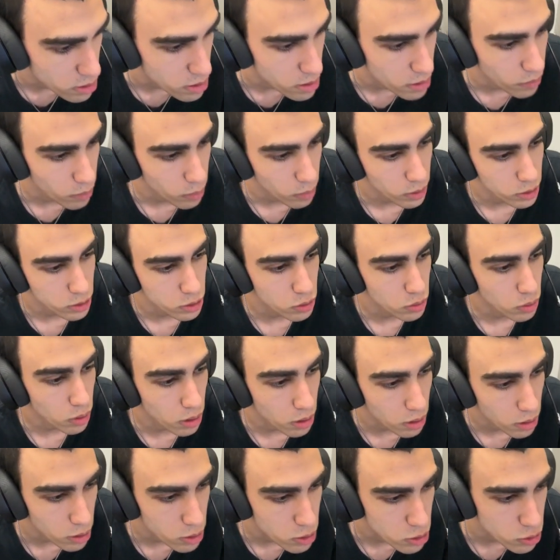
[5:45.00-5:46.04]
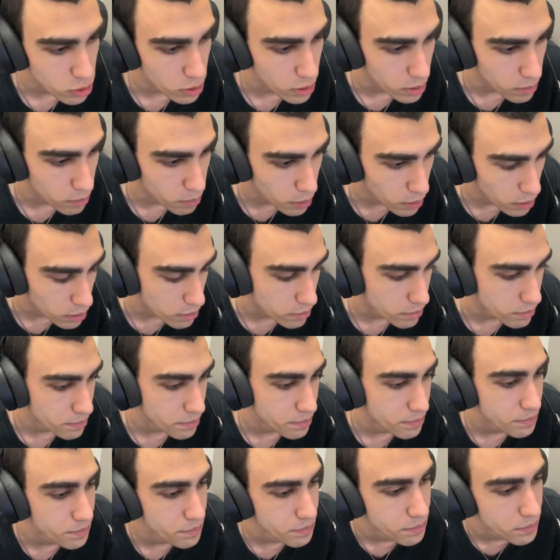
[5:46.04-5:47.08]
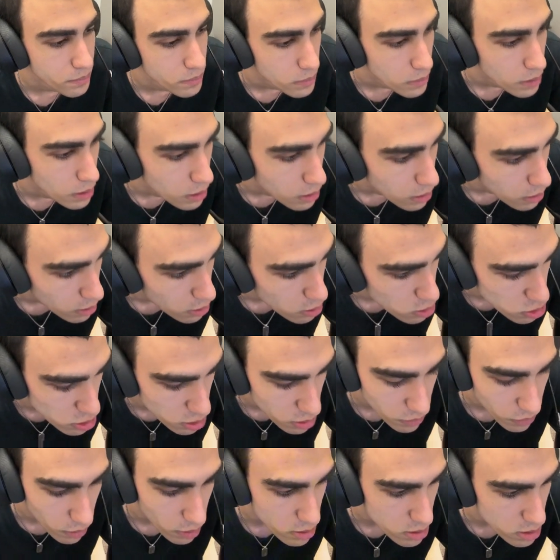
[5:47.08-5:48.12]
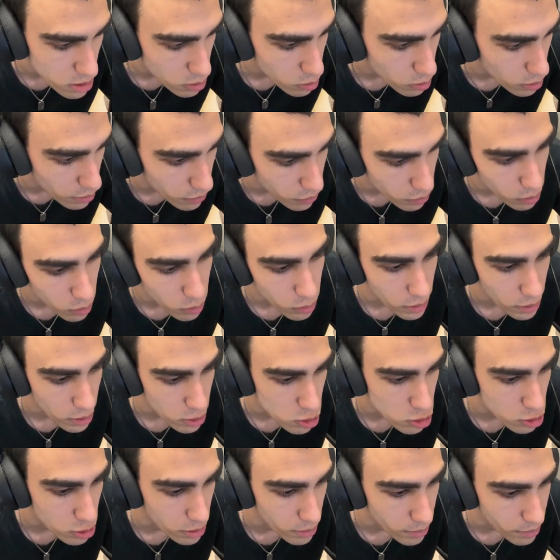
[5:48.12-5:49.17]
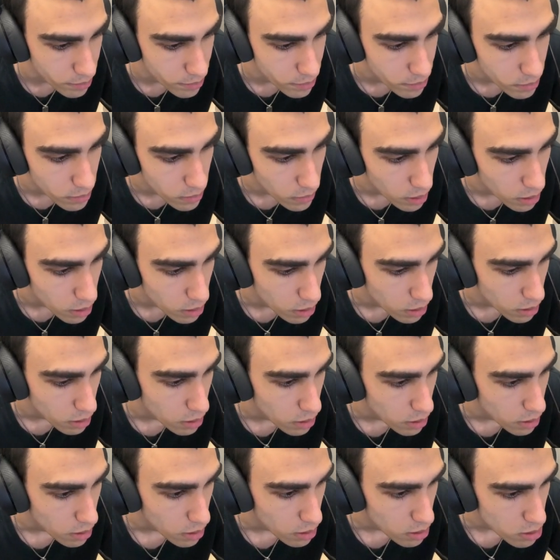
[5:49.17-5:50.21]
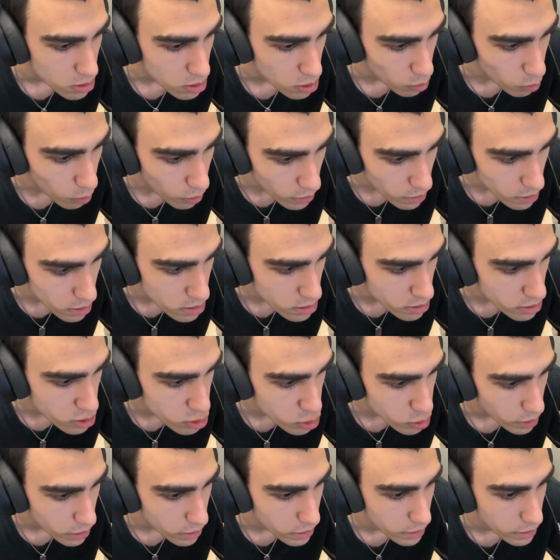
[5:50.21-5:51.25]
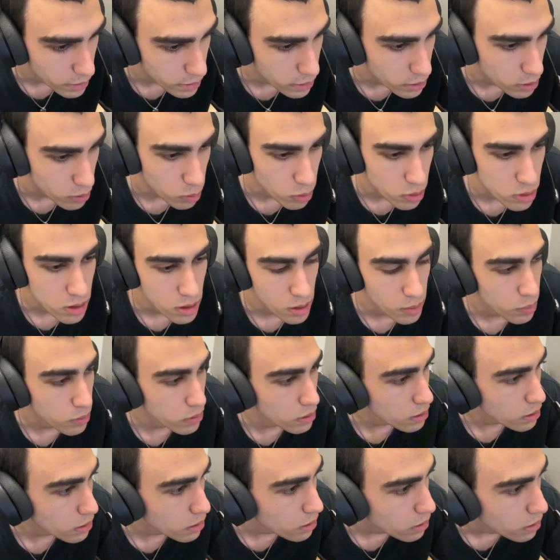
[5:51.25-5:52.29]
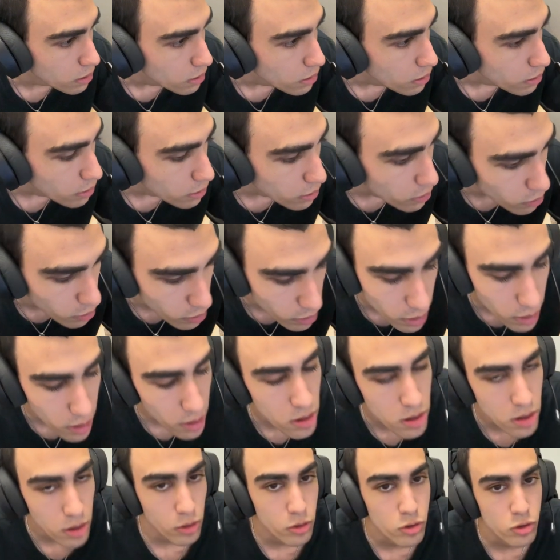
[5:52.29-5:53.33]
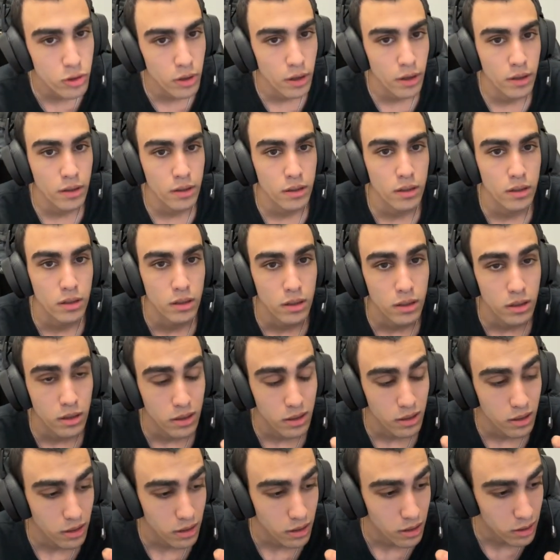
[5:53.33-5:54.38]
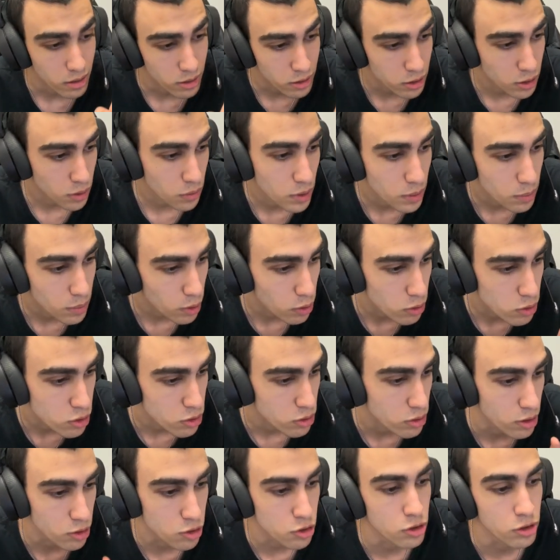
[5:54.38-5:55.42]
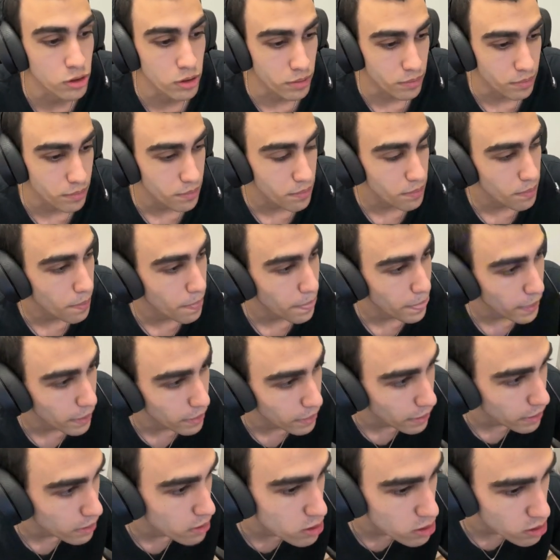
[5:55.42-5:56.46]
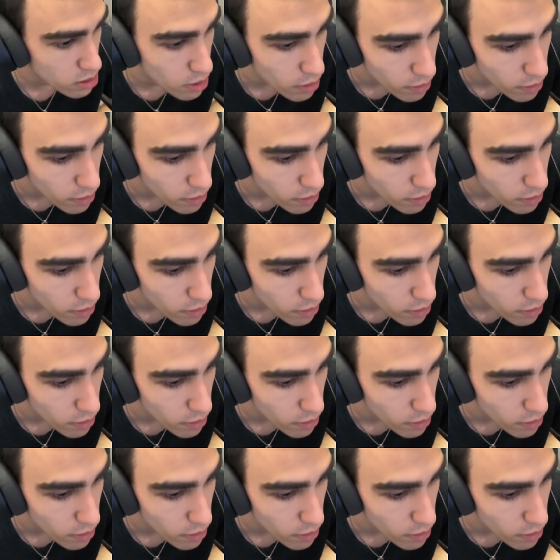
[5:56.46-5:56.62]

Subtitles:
a 7.2 RR trade, but should have honestly waited for the re-entry. So what is the trend in here? Well, simply, there is no trend until we broke structure. And that's